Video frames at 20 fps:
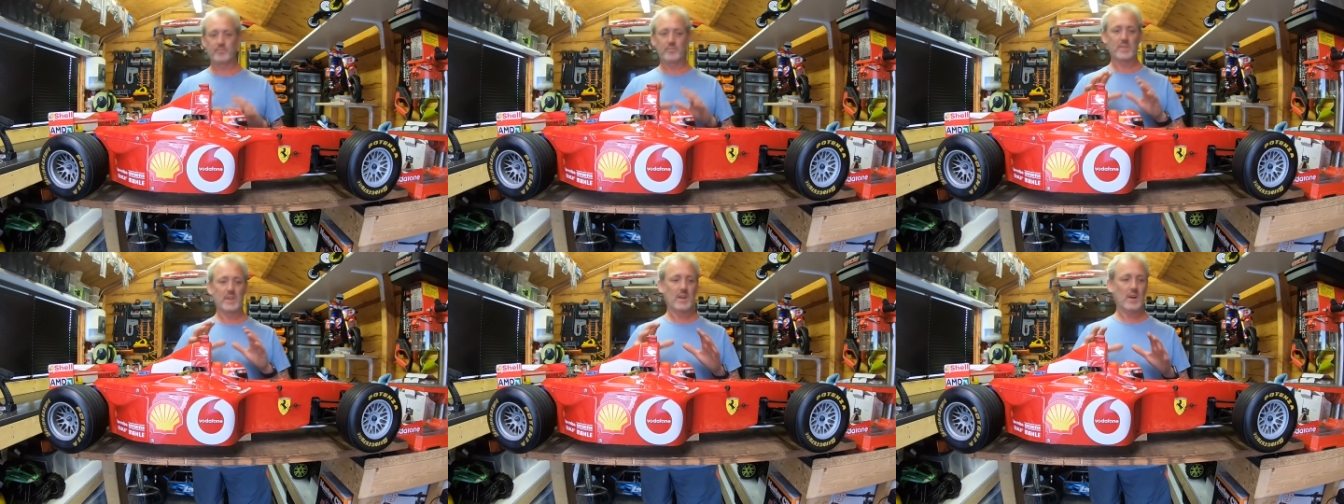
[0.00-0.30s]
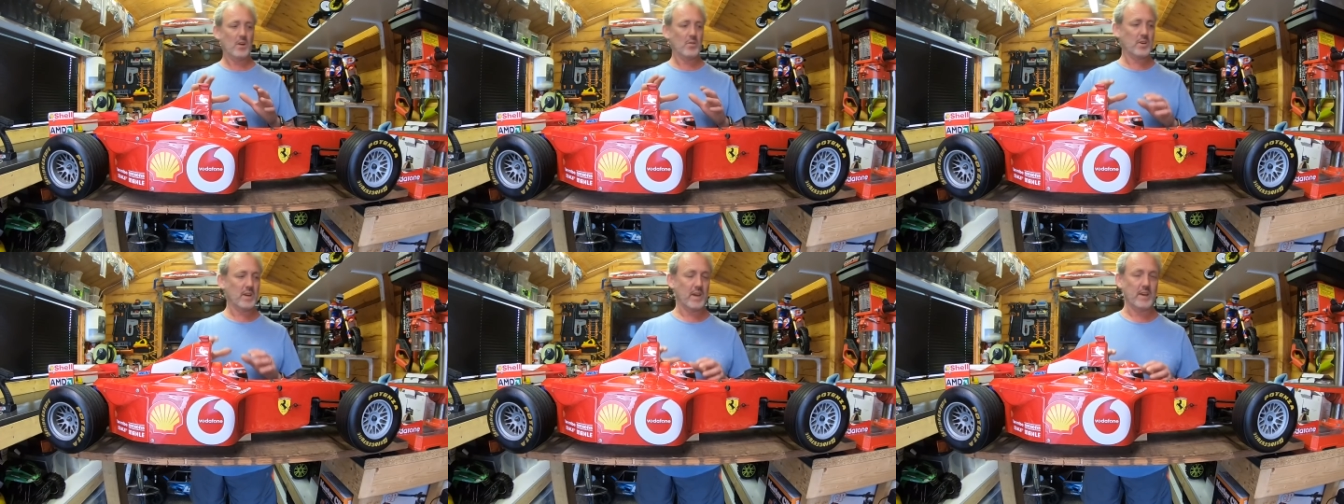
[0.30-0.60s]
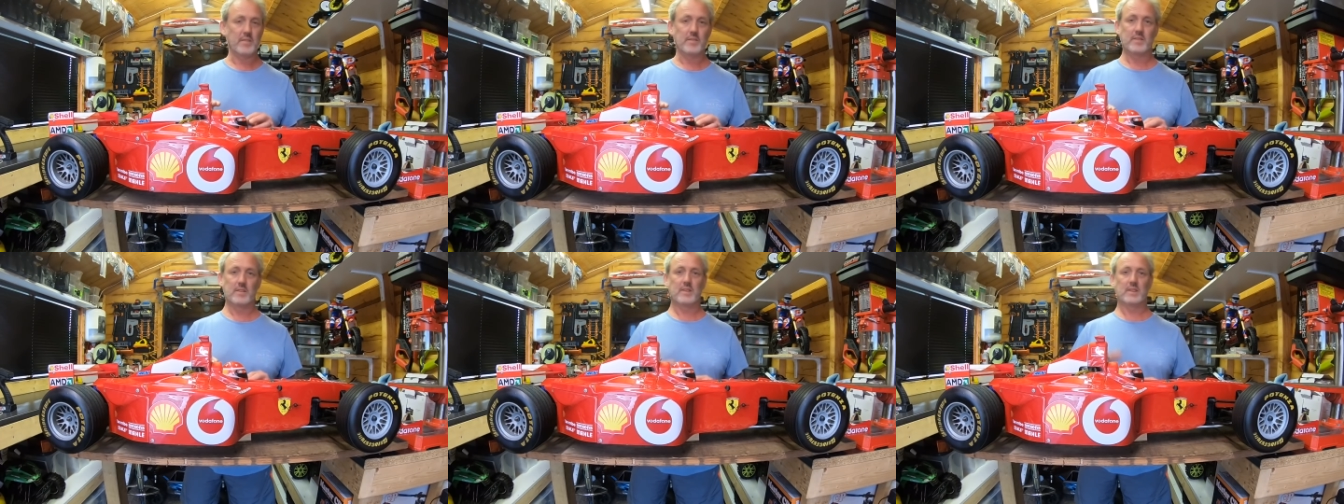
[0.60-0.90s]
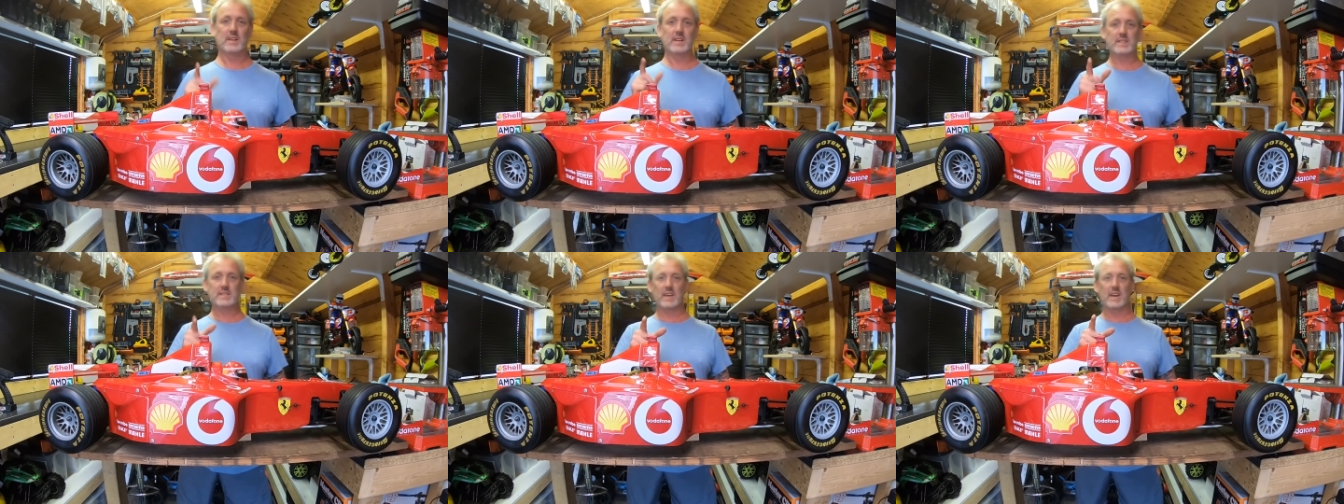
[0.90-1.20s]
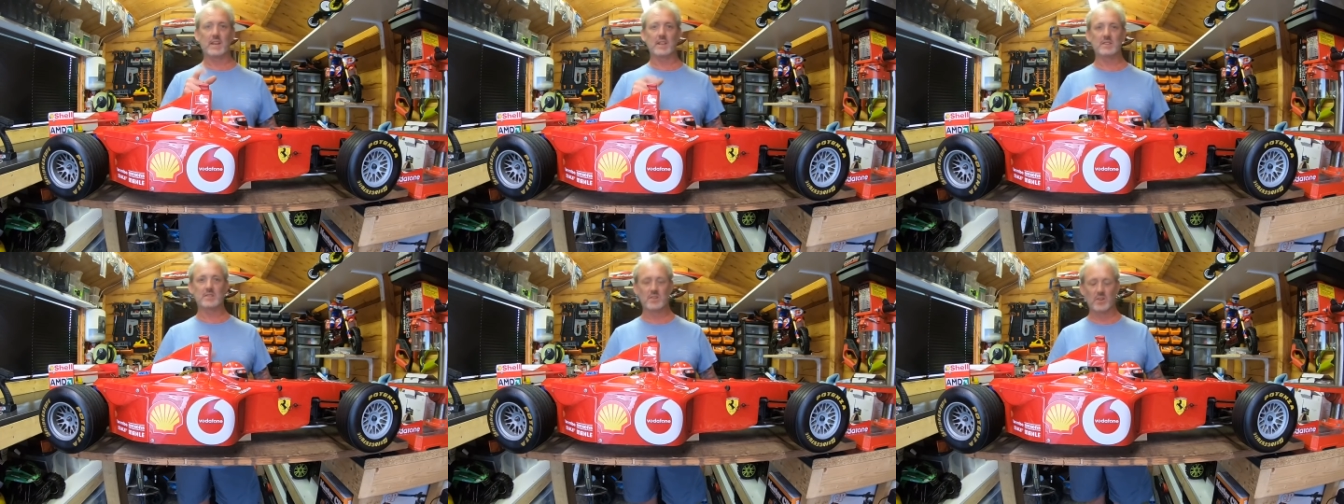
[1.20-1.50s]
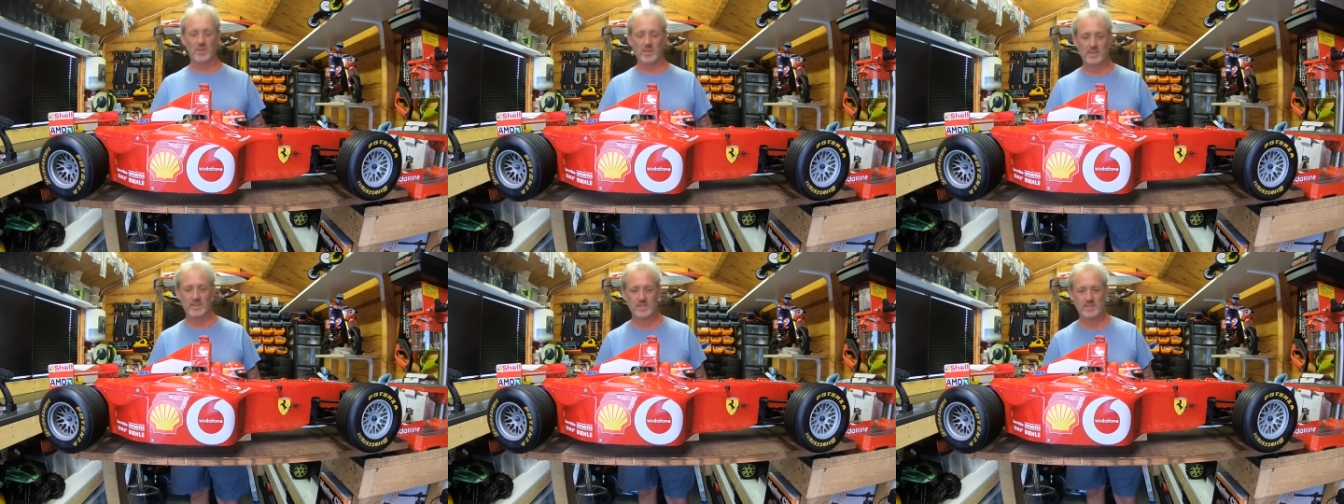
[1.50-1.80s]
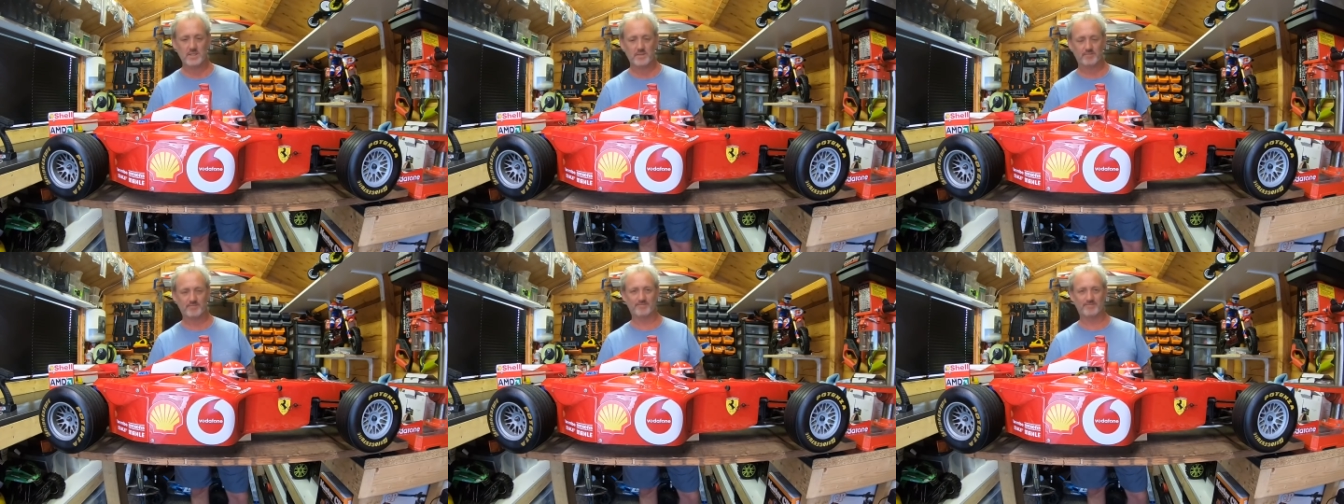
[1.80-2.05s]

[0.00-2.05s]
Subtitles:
okay, let's get inside this.